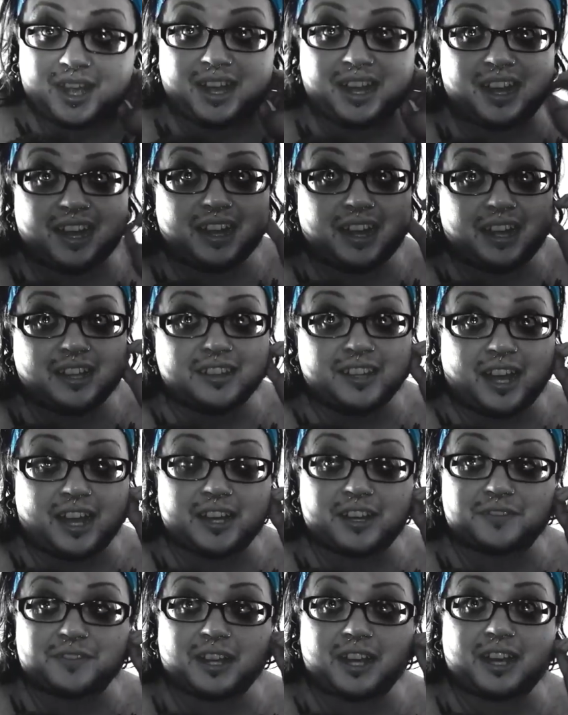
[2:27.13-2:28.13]
uh, a
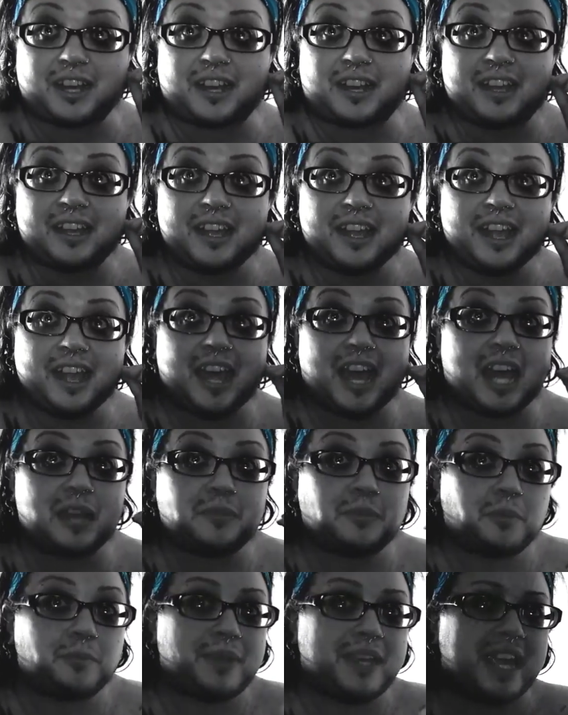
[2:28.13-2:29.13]
lot of, uh,
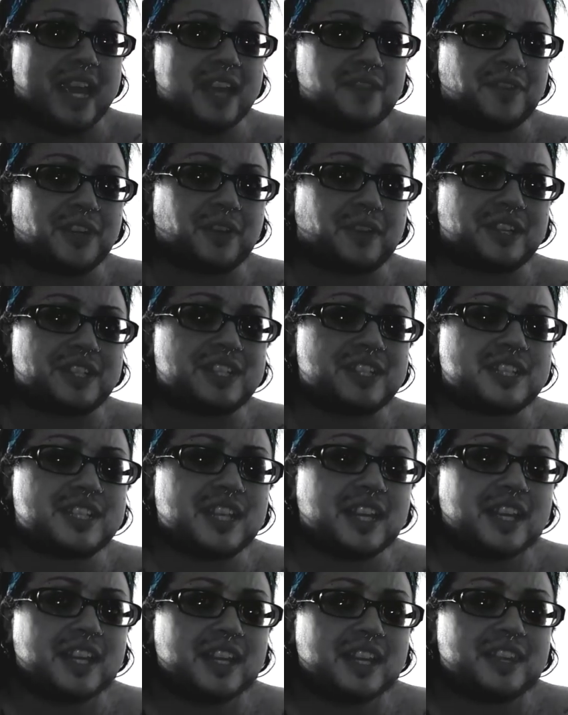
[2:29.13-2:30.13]
animal behaviorists
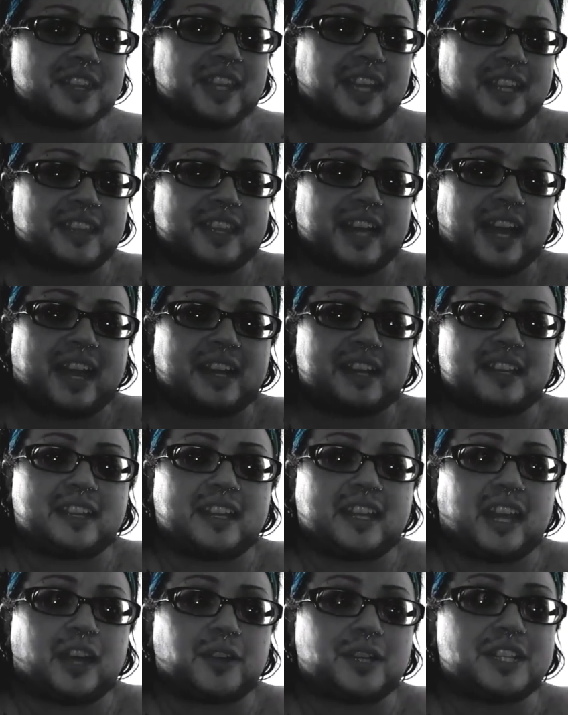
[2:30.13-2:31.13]
think that,
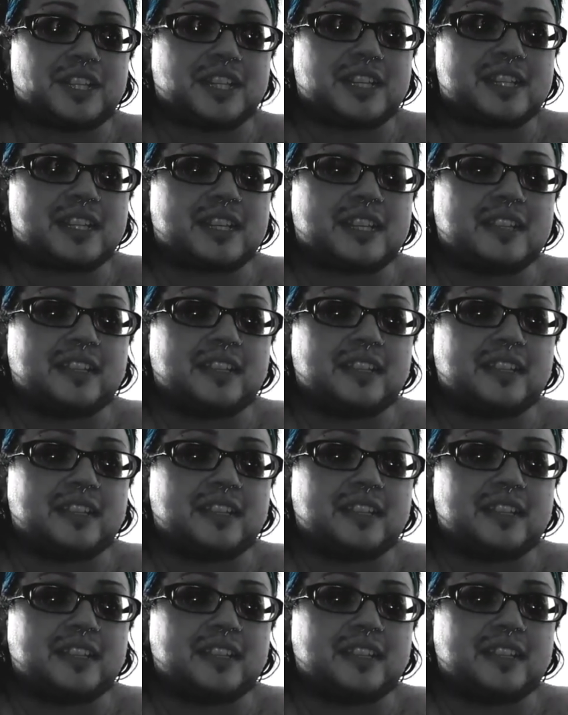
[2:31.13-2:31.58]
you know, it's just,